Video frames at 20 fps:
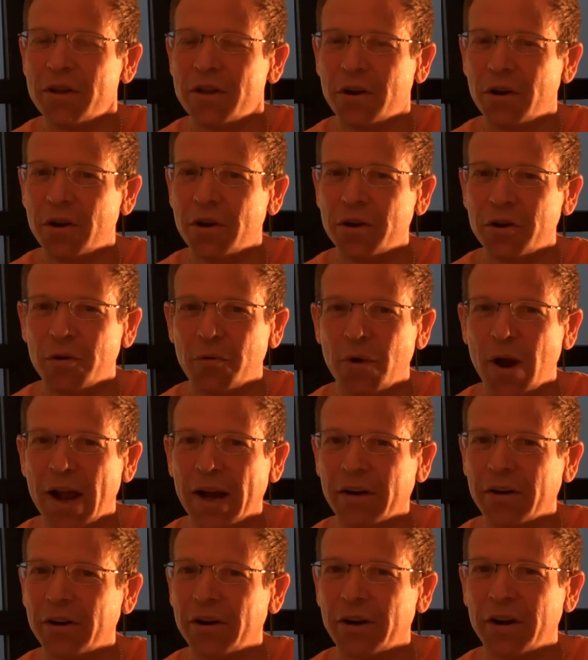your
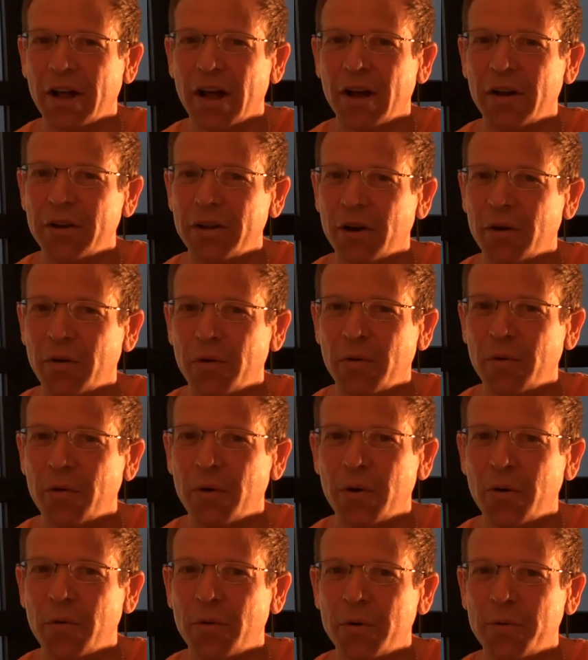record, you know,
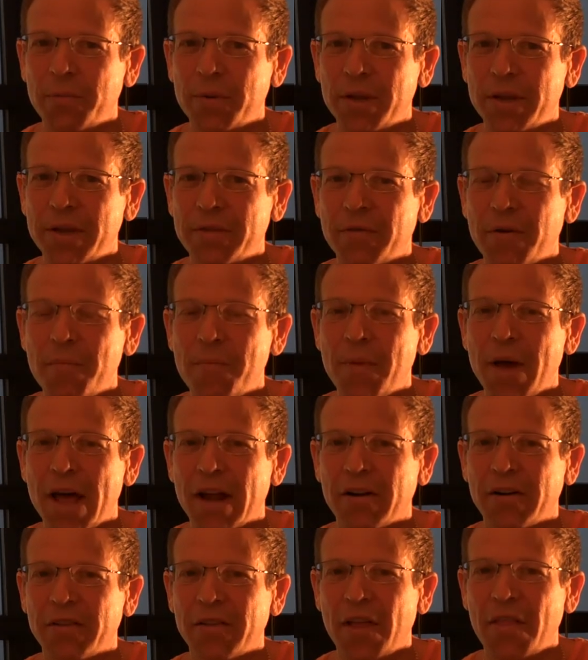would be even
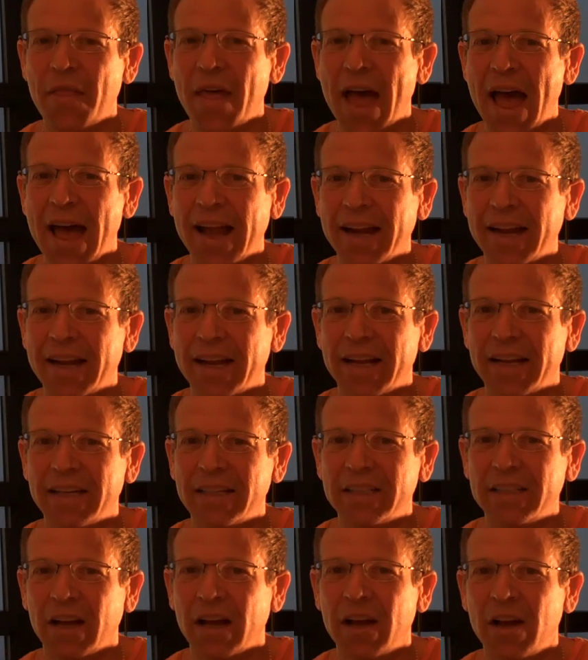better than that.
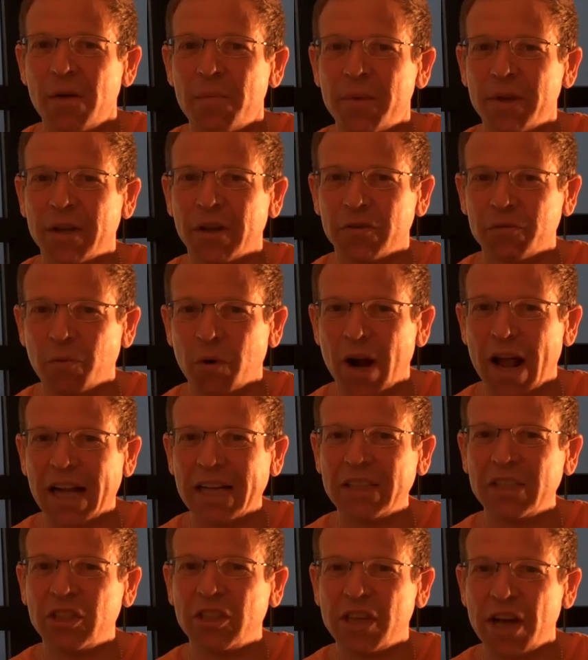And because we're
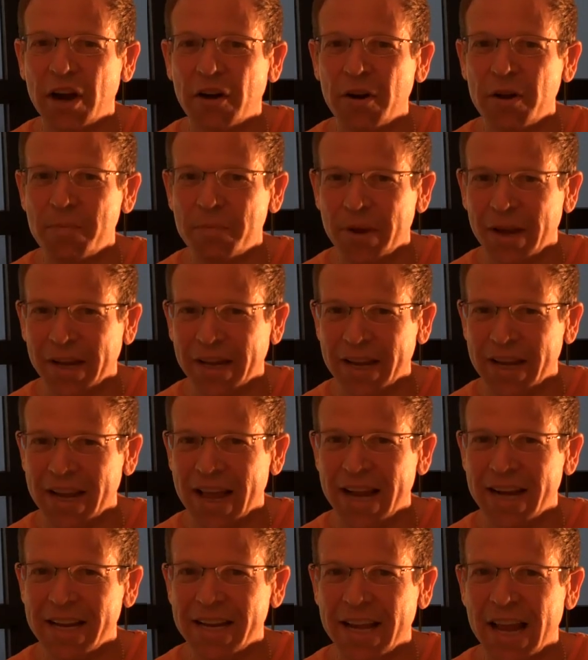not cherry picking
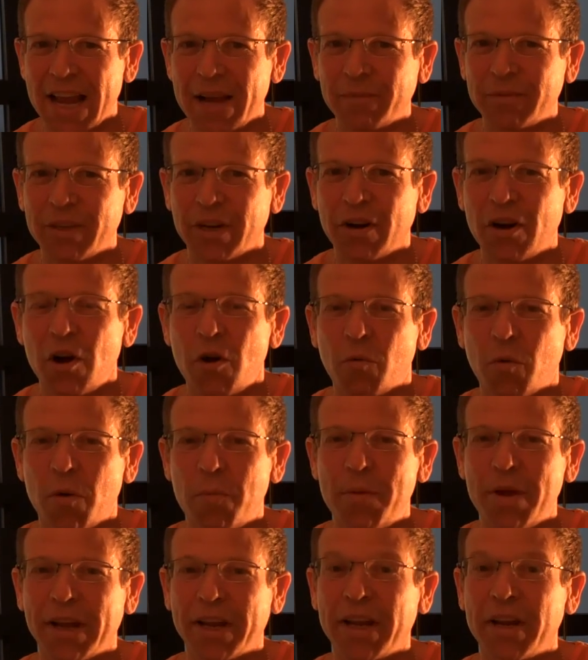any games here, we're
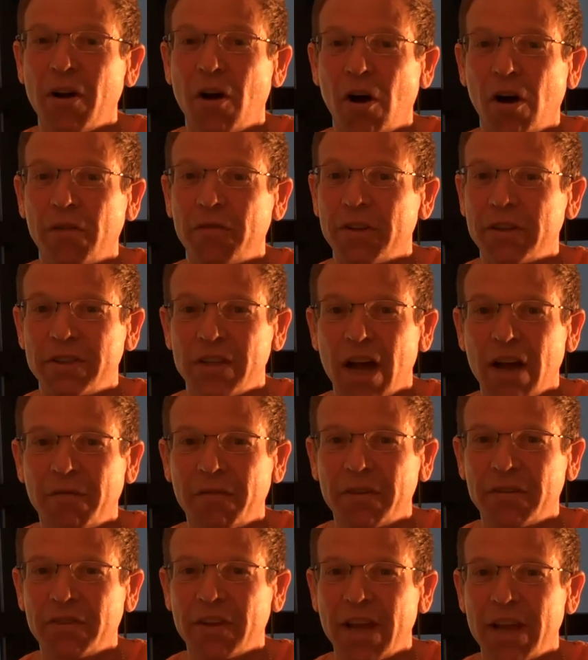picking all of the
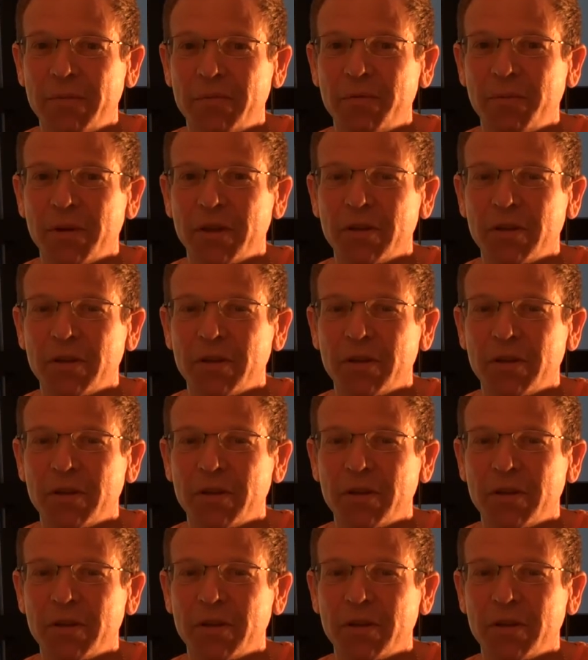toughest games